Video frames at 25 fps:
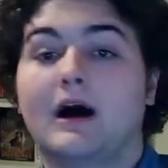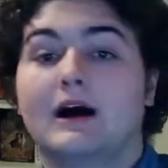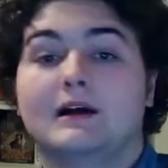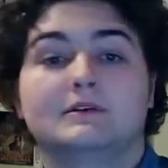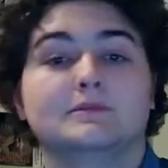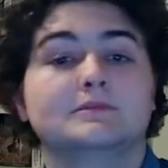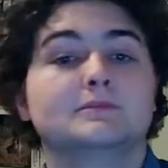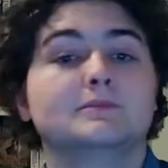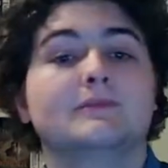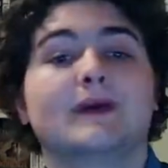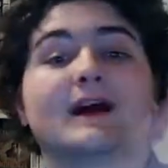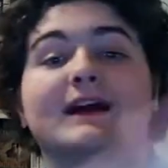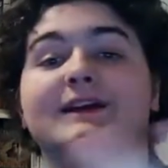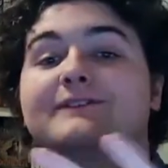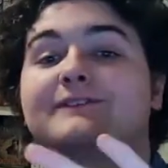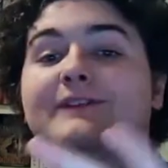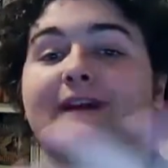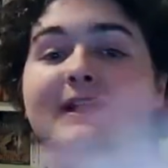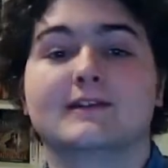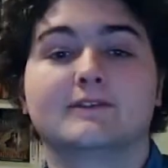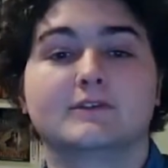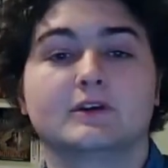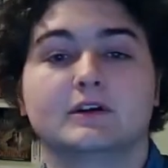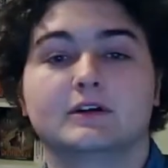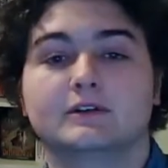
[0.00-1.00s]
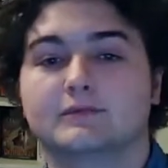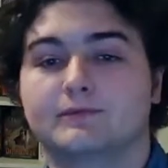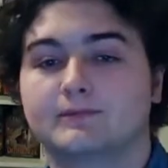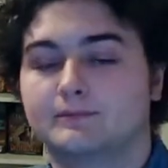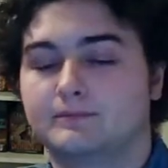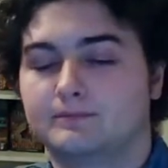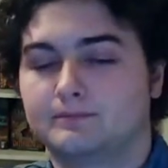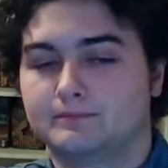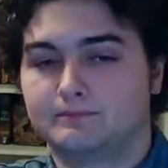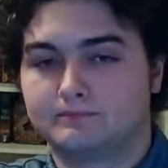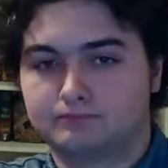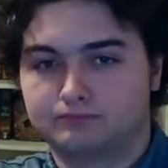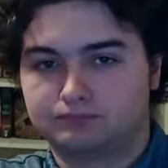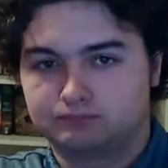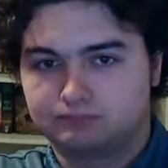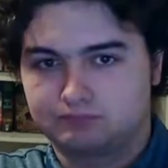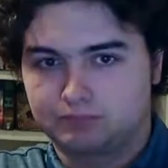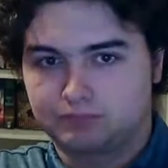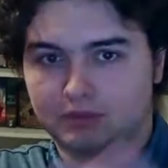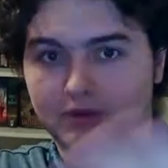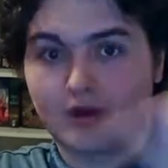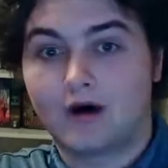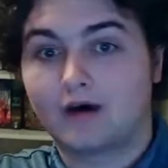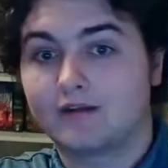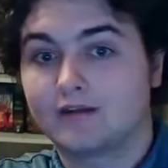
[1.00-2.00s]
my favorite
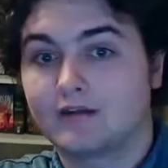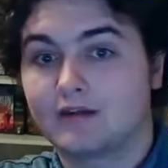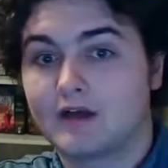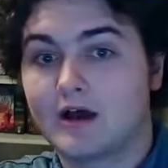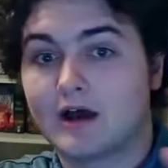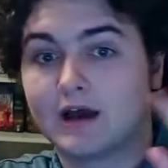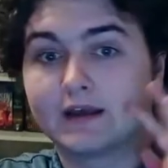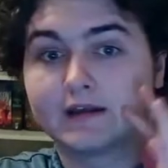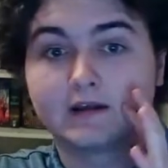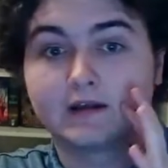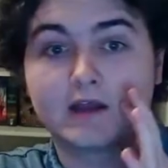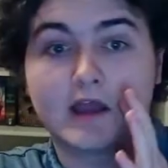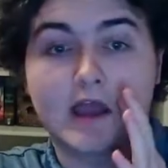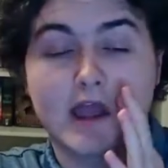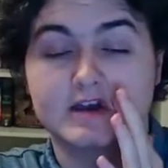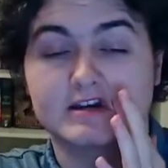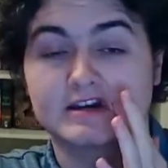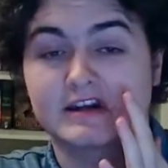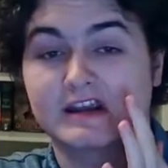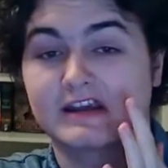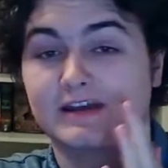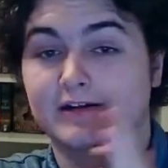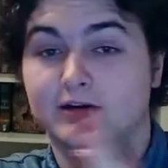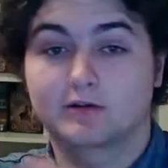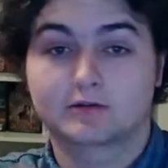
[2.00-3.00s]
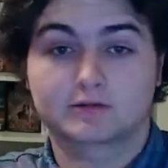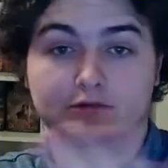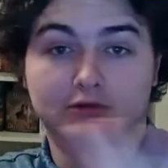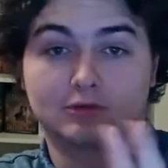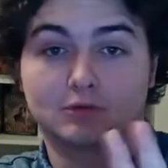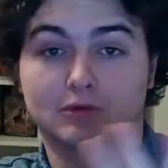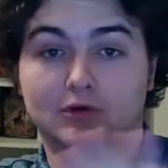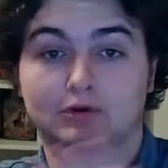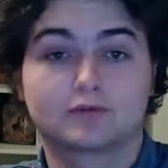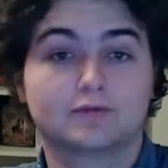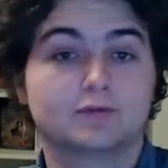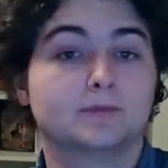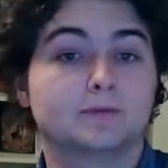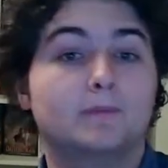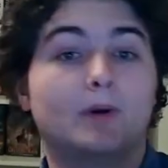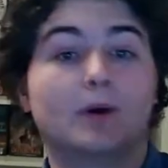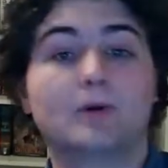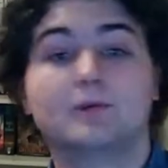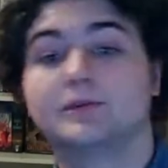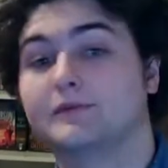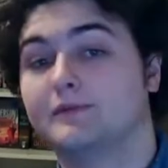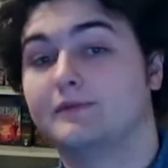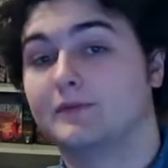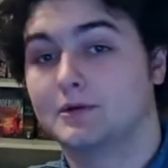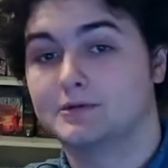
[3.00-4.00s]
plot line and character work for
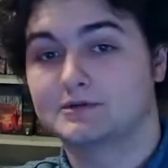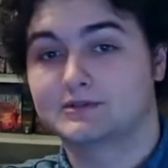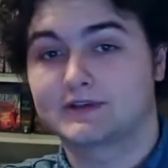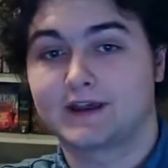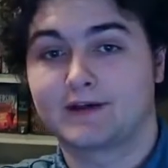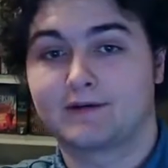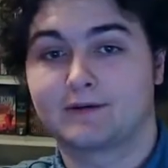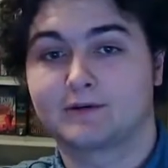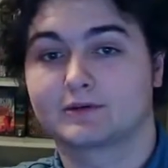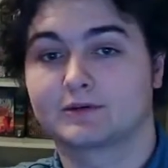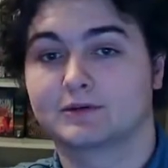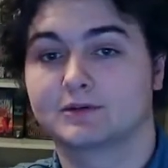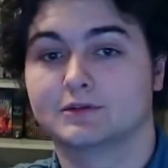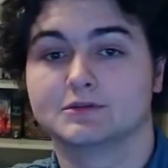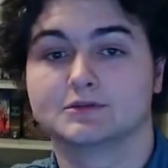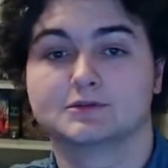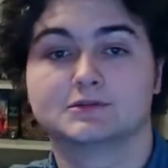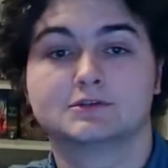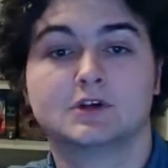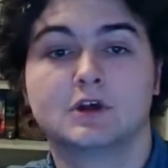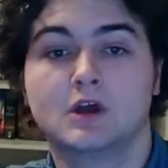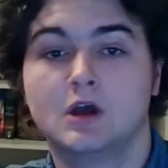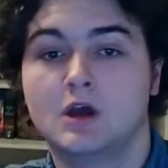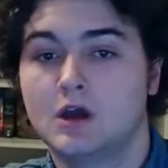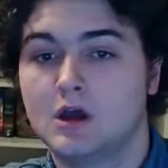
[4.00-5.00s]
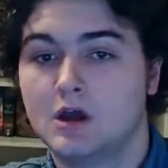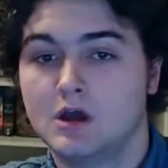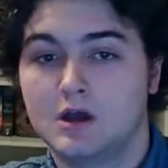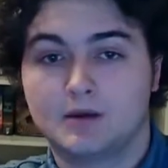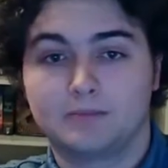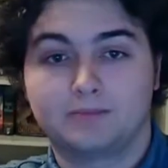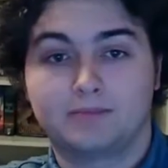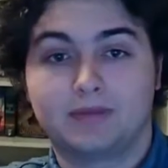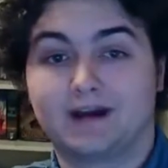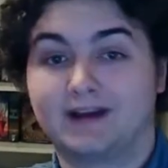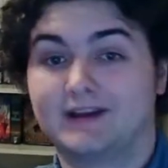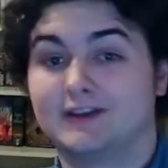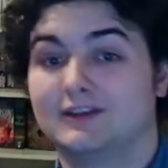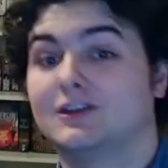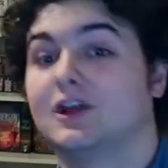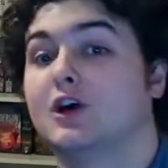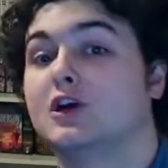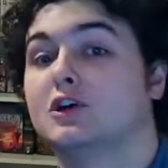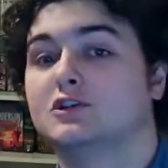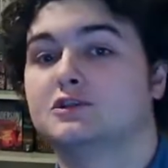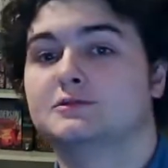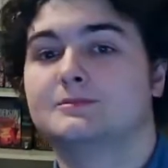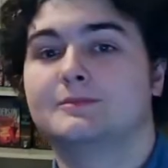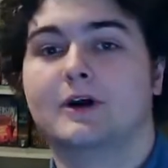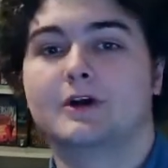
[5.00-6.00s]
both of those characters by a
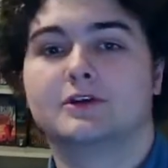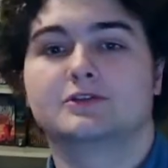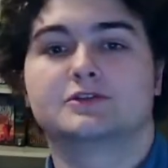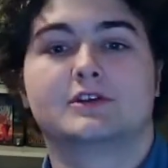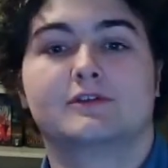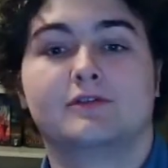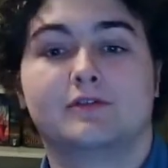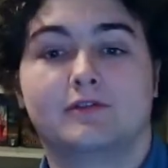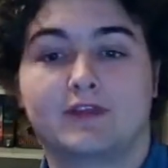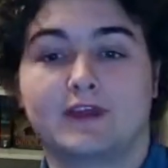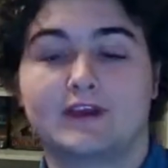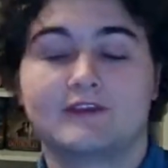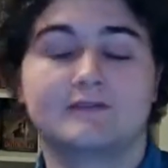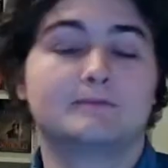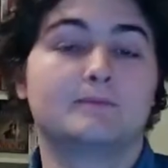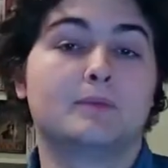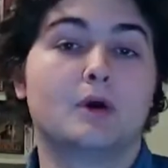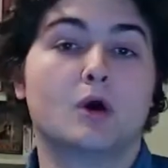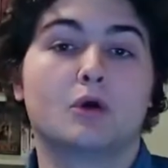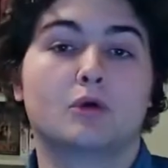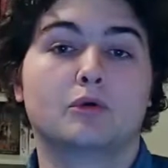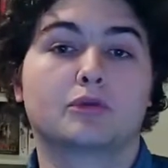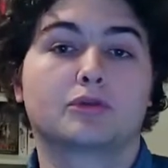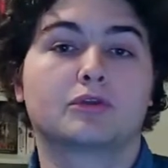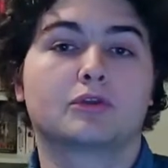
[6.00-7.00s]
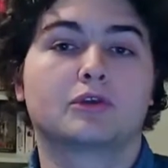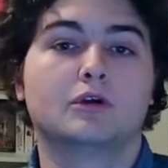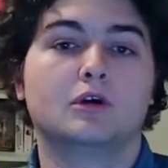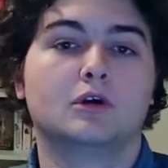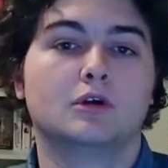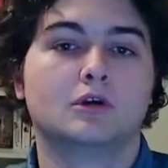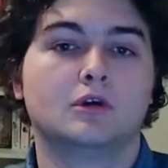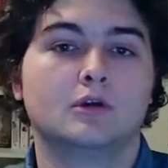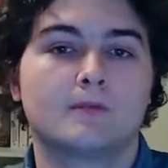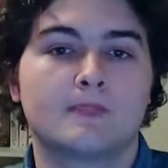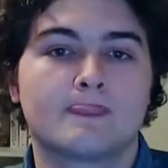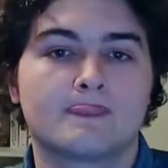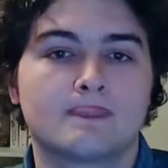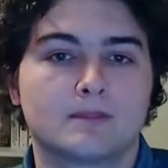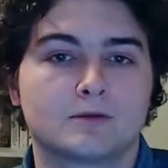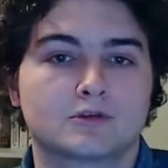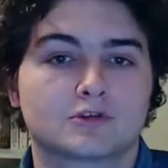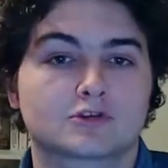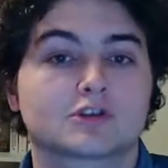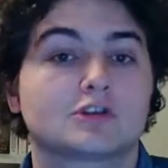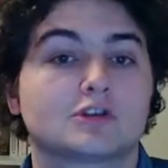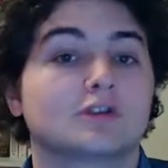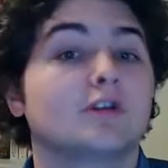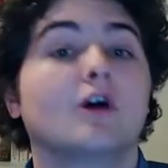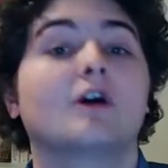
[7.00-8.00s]
large margin. They've both...
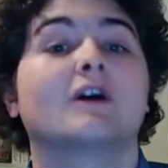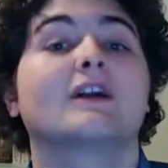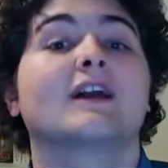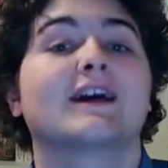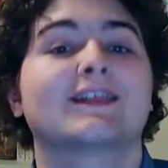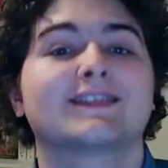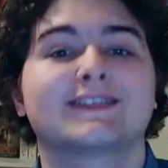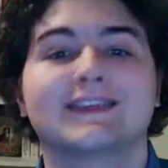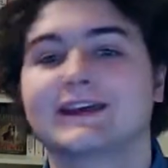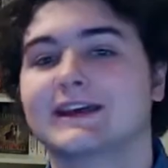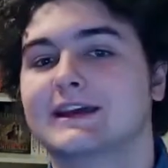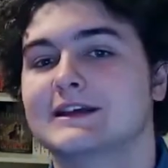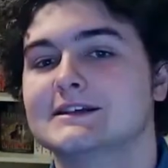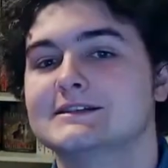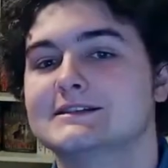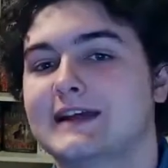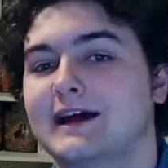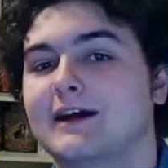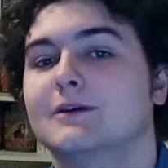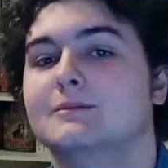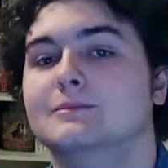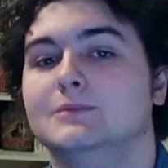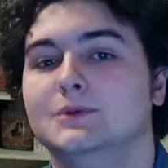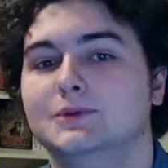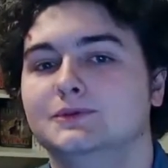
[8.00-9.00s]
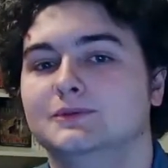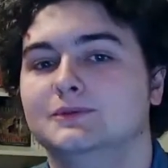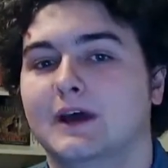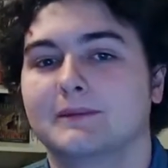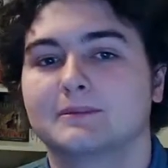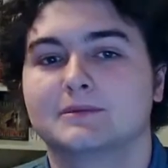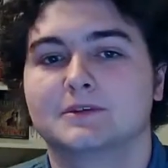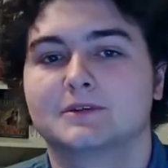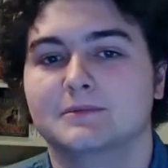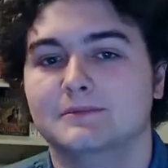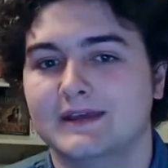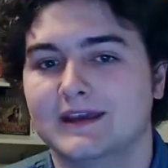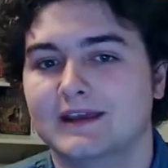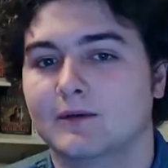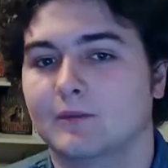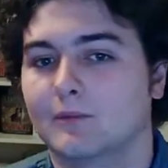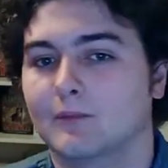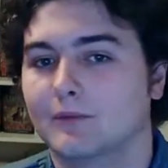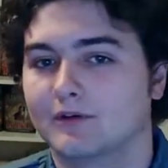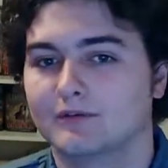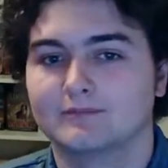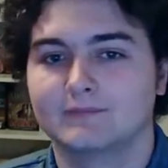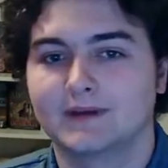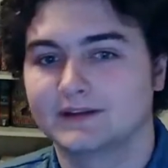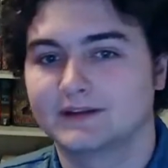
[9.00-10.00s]
Shallan, I think, has now moved up to being
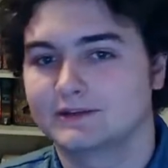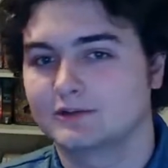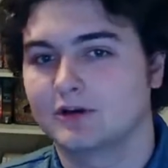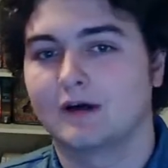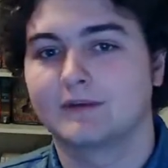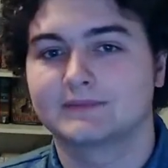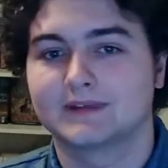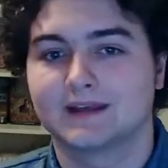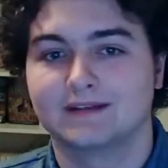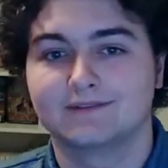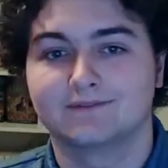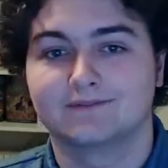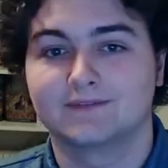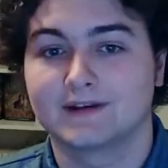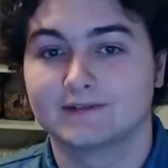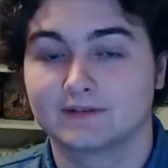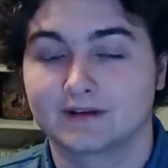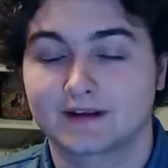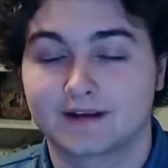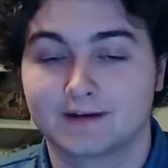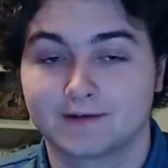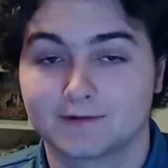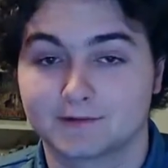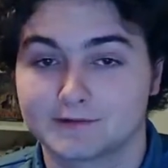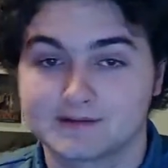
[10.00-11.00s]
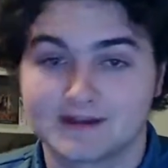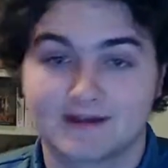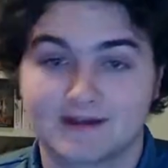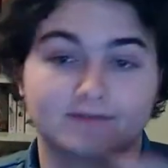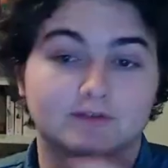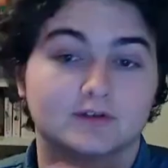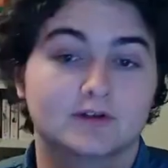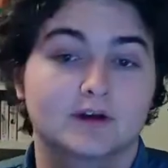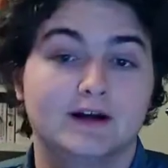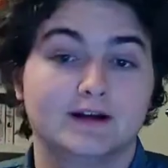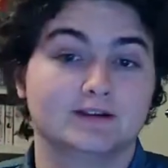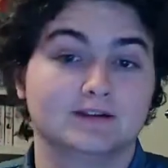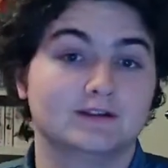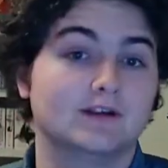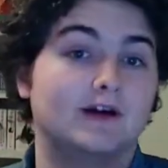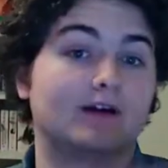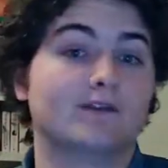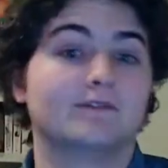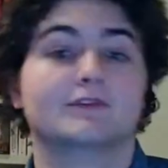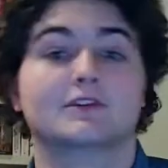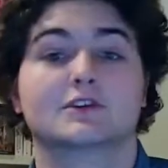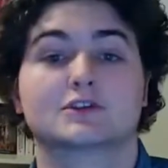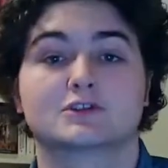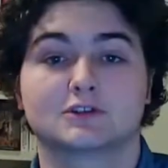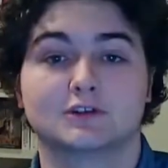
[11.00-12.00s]
one of my top 10 favorite characters ever. I
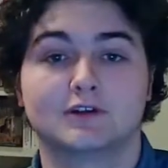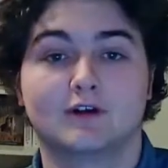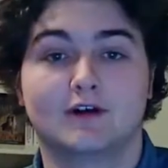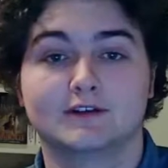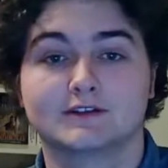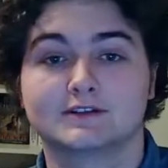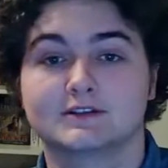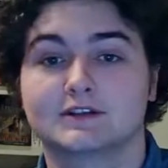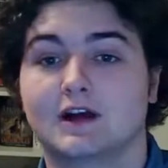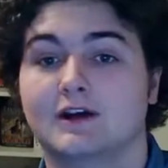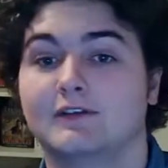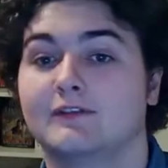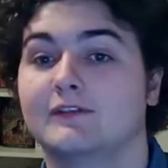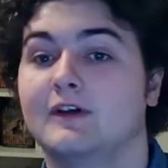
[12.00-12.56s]
love the Shallan stuff.